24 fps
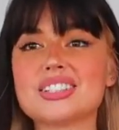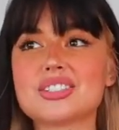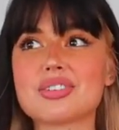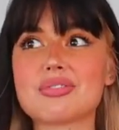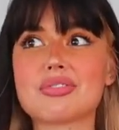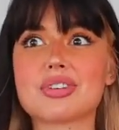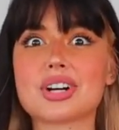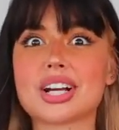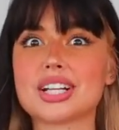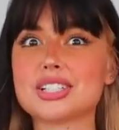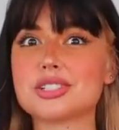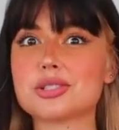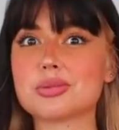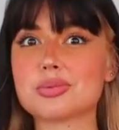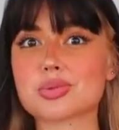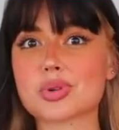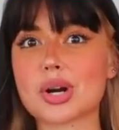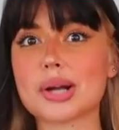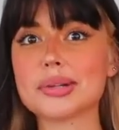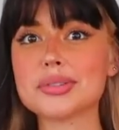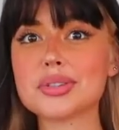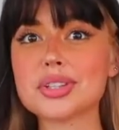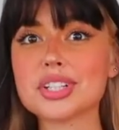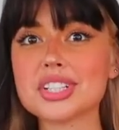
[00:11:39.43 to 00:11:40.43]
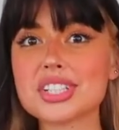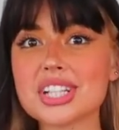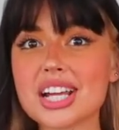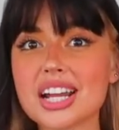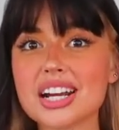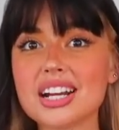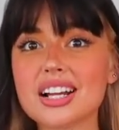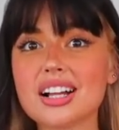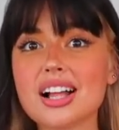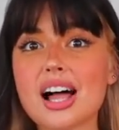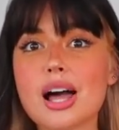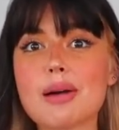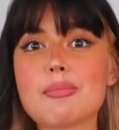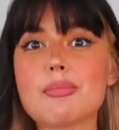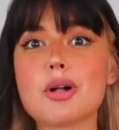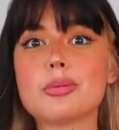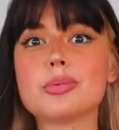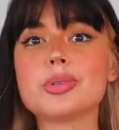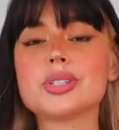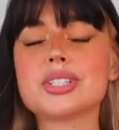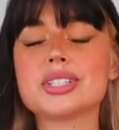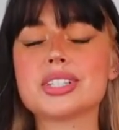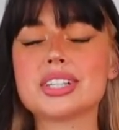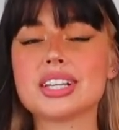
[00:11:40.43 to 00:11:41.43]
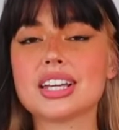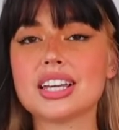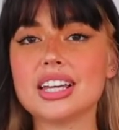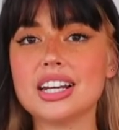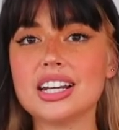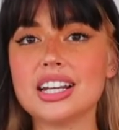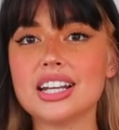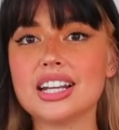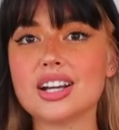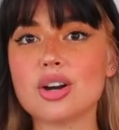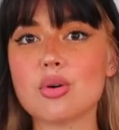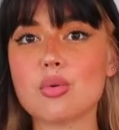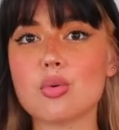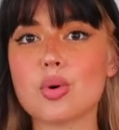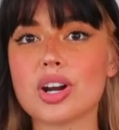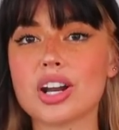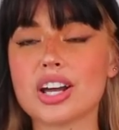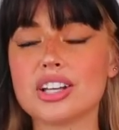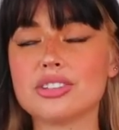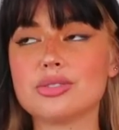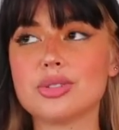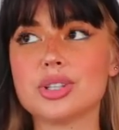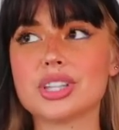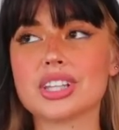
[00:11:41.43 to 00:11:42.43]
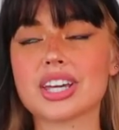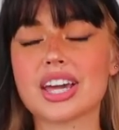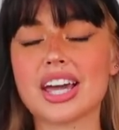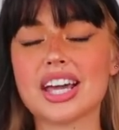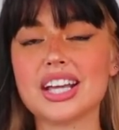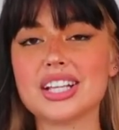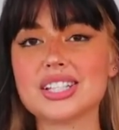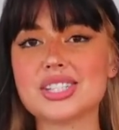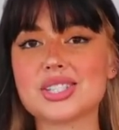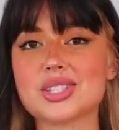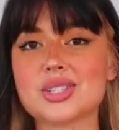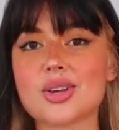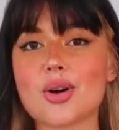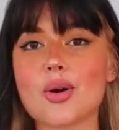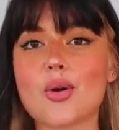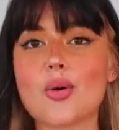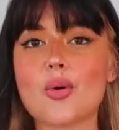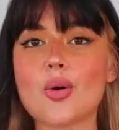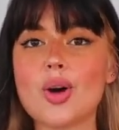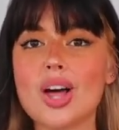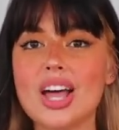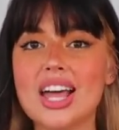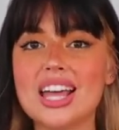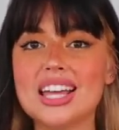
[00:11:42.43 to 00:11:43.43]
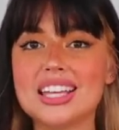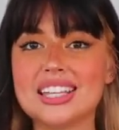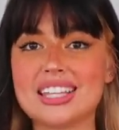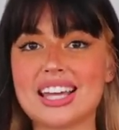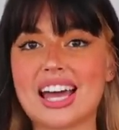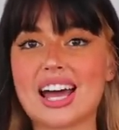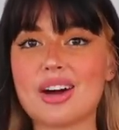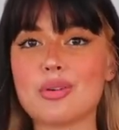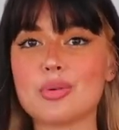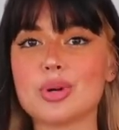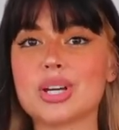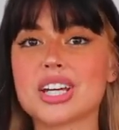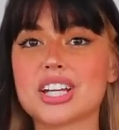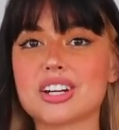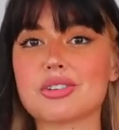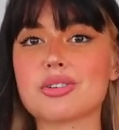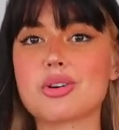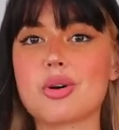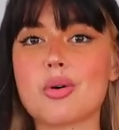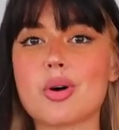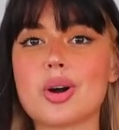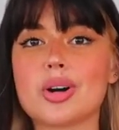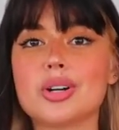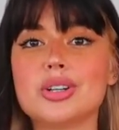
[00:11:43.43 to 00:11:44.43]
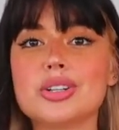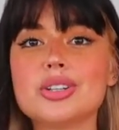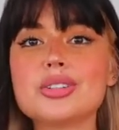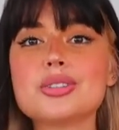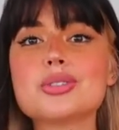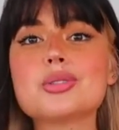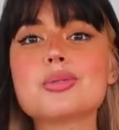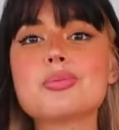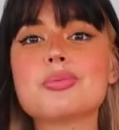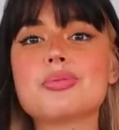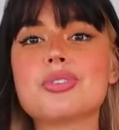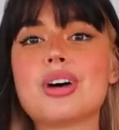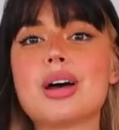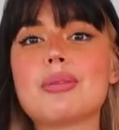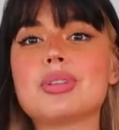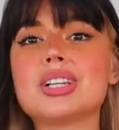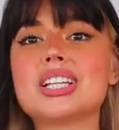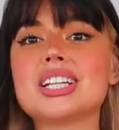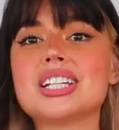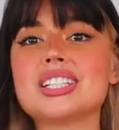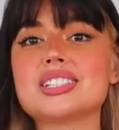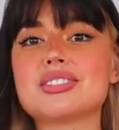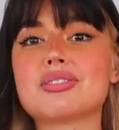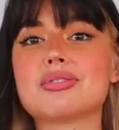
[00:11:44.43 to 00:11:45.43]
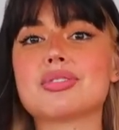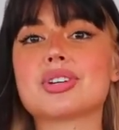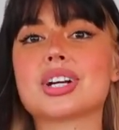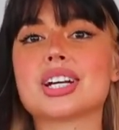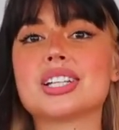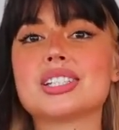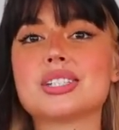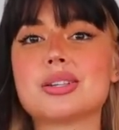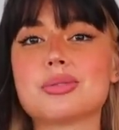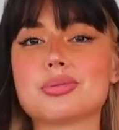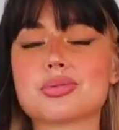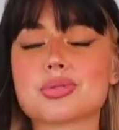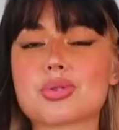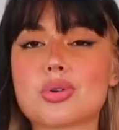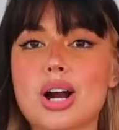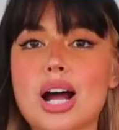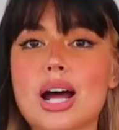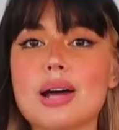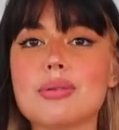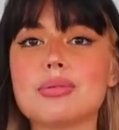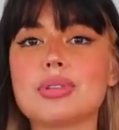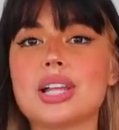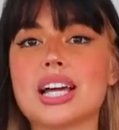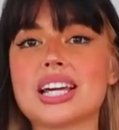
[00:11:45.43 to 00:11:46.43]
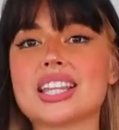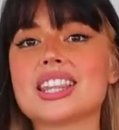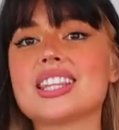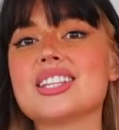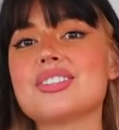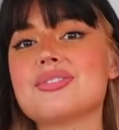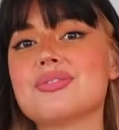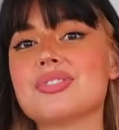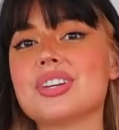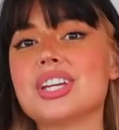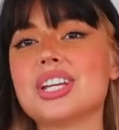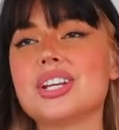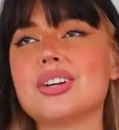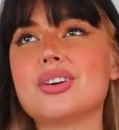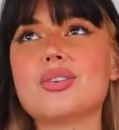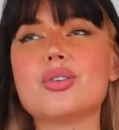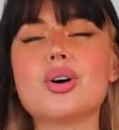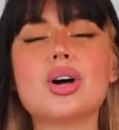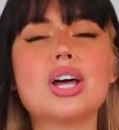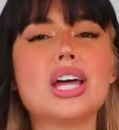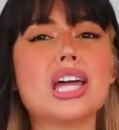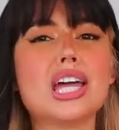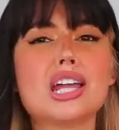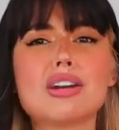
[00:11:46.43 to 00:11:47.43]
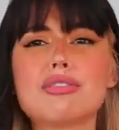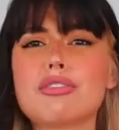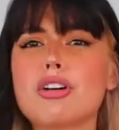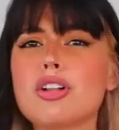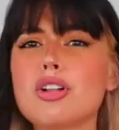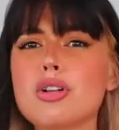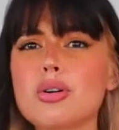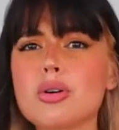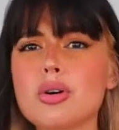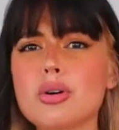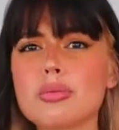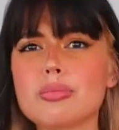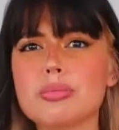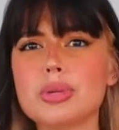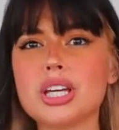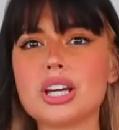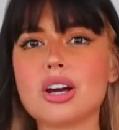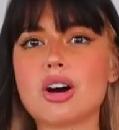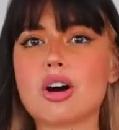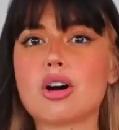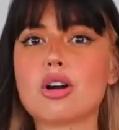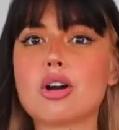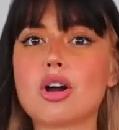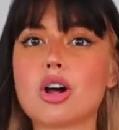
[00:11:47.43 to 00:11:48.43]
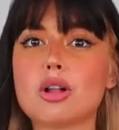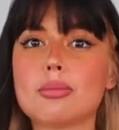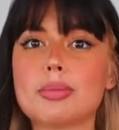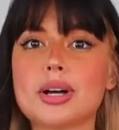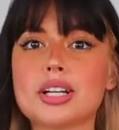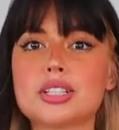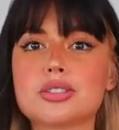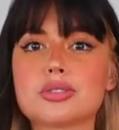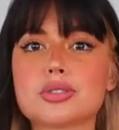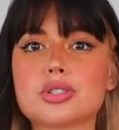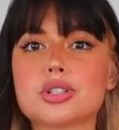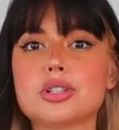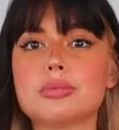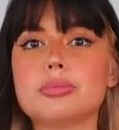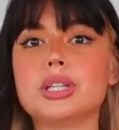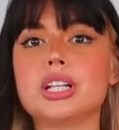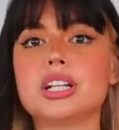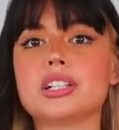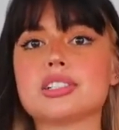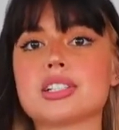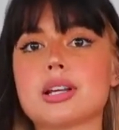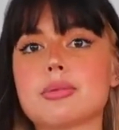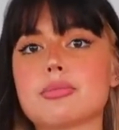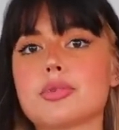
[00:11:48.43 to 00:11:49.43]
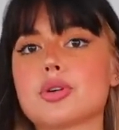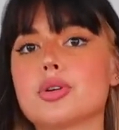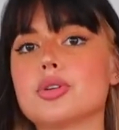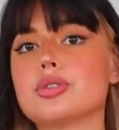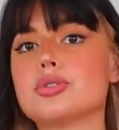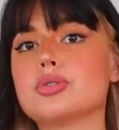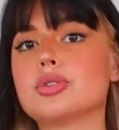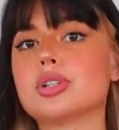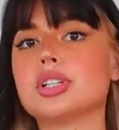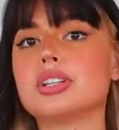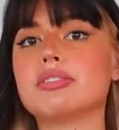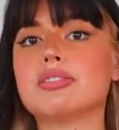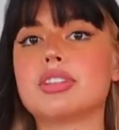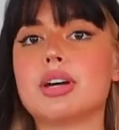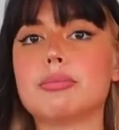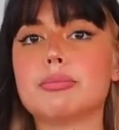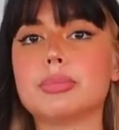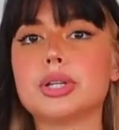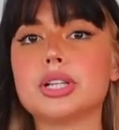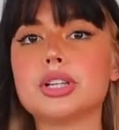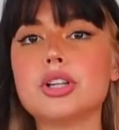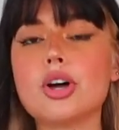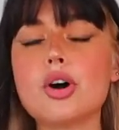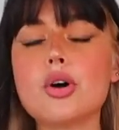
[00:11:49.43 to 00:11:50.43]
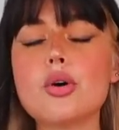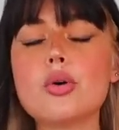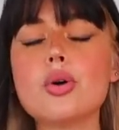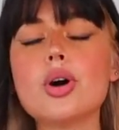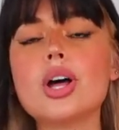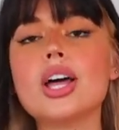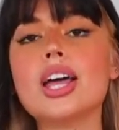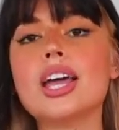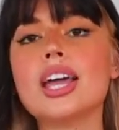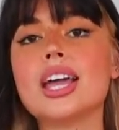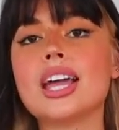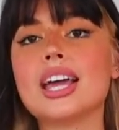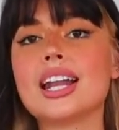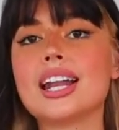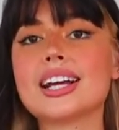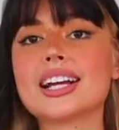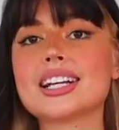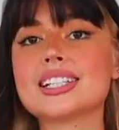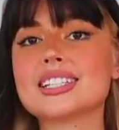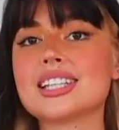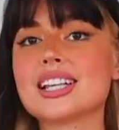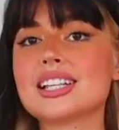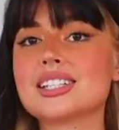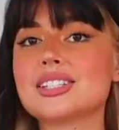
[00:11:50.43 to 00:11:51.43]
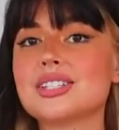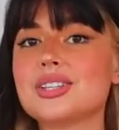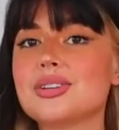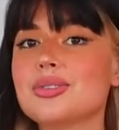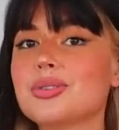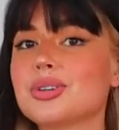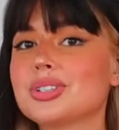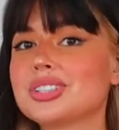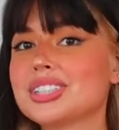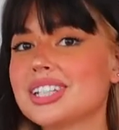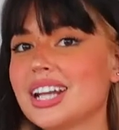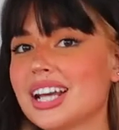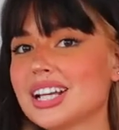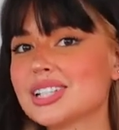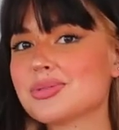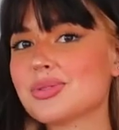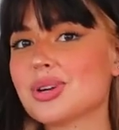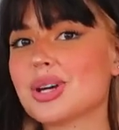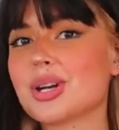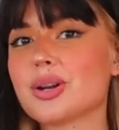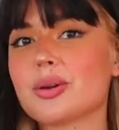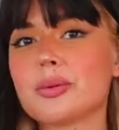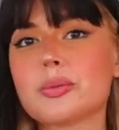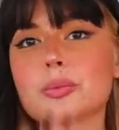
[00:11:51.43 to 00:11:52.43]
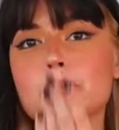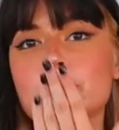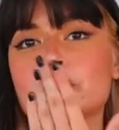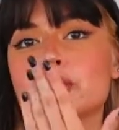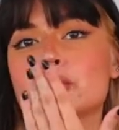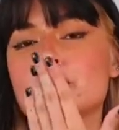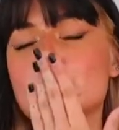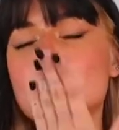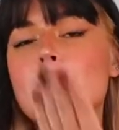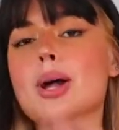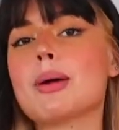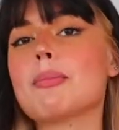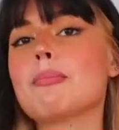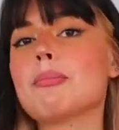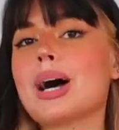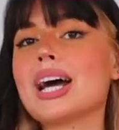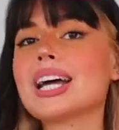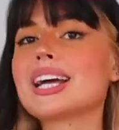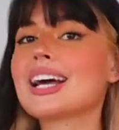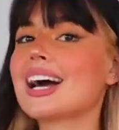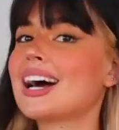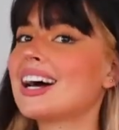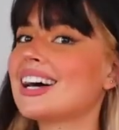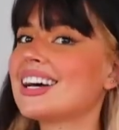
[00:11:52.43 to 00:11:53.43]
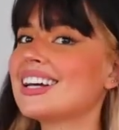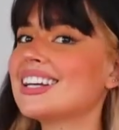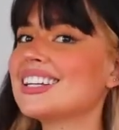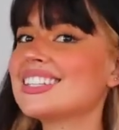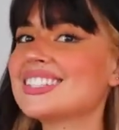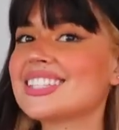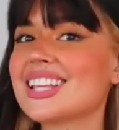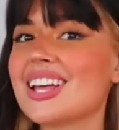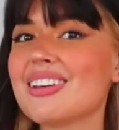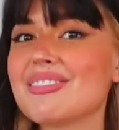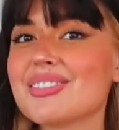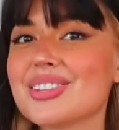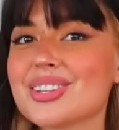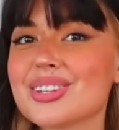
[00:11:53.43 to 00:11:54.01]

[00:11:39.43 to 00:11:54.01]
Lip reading: Don't forget to subscribe to the channel. I'm almost hitting 100k, so yeah, we can grow our YouTube family. Don't forget to subscribe, like this video, and follow me on all my social medias. I'm going to leave them below, and I guess I'll see you on the next one. Bye guys, love